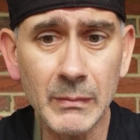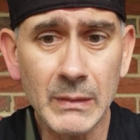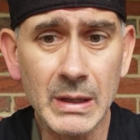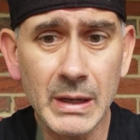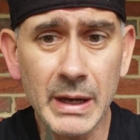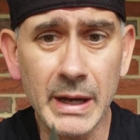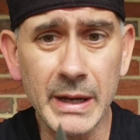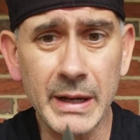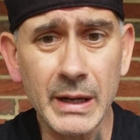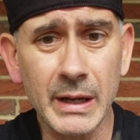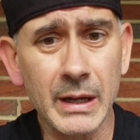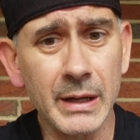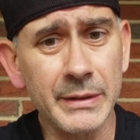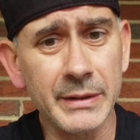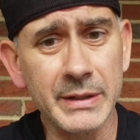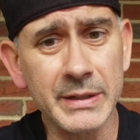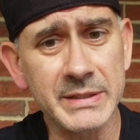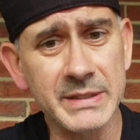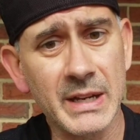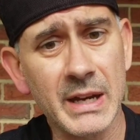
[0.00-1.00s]
And
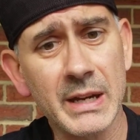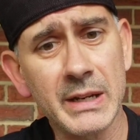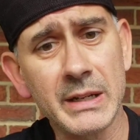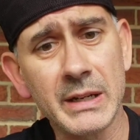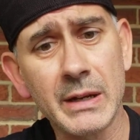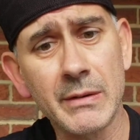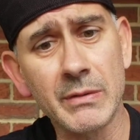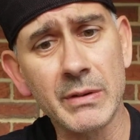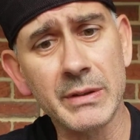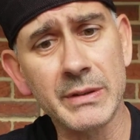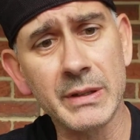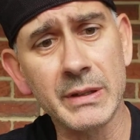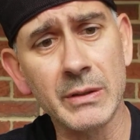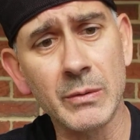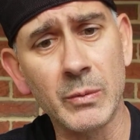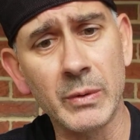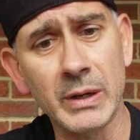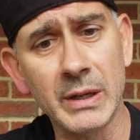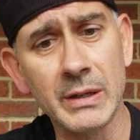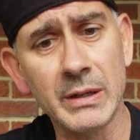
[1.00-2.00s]
the design and everything
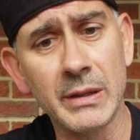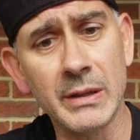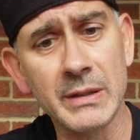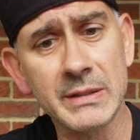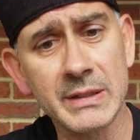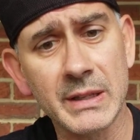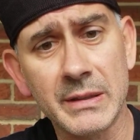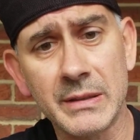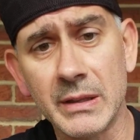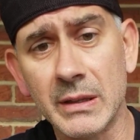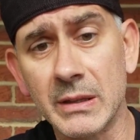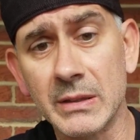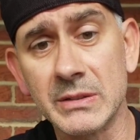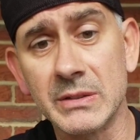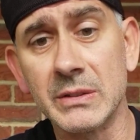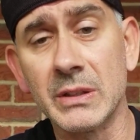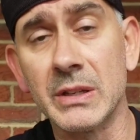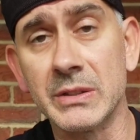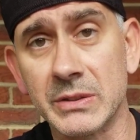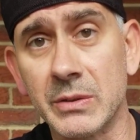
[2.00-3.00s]
that went into this, I think,
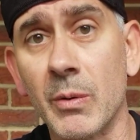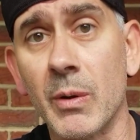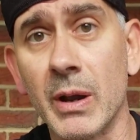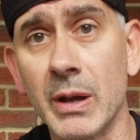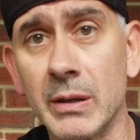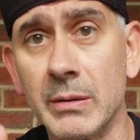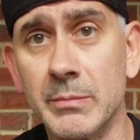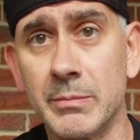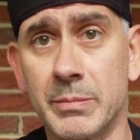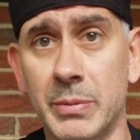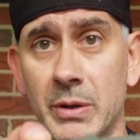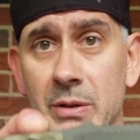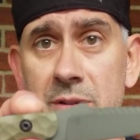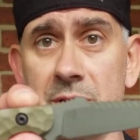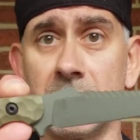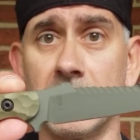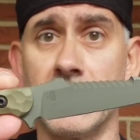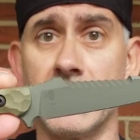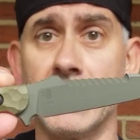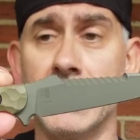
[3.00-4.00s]
is great,
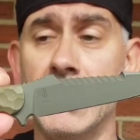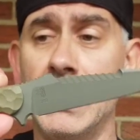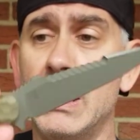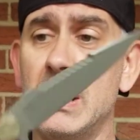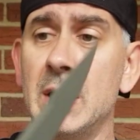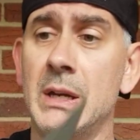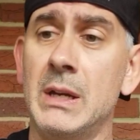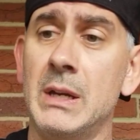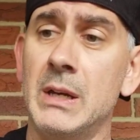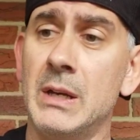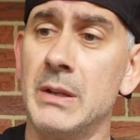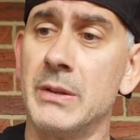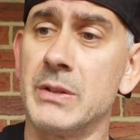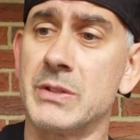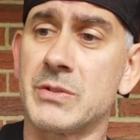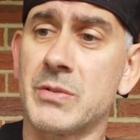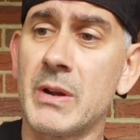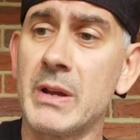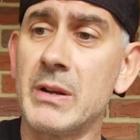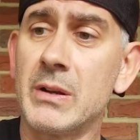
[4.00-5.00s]
personally. The
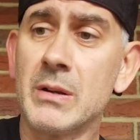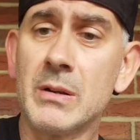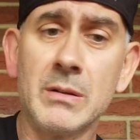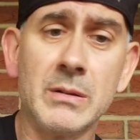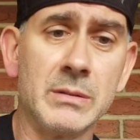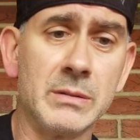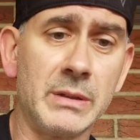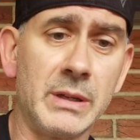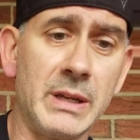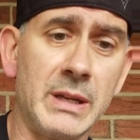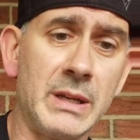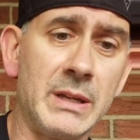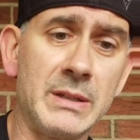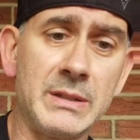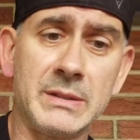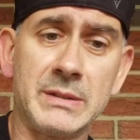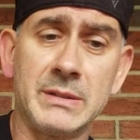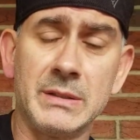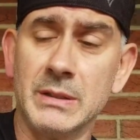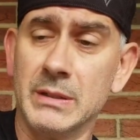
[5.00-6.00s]
trainer
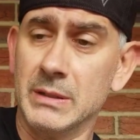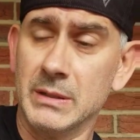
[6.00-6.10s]
is